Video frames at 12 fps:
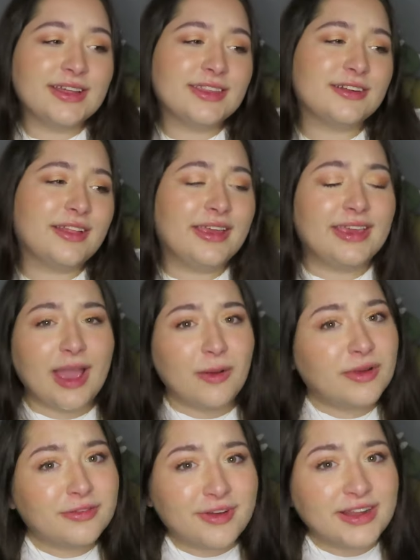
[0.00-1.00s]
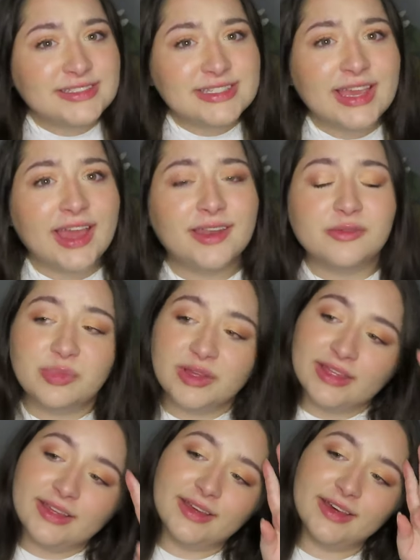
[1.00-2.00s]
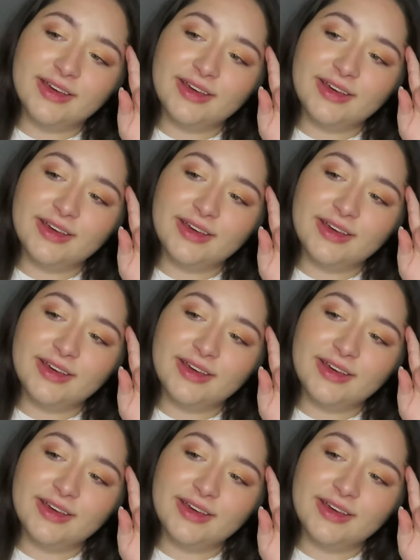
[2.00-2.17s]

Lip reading: they're like, yeah, we're friends again, but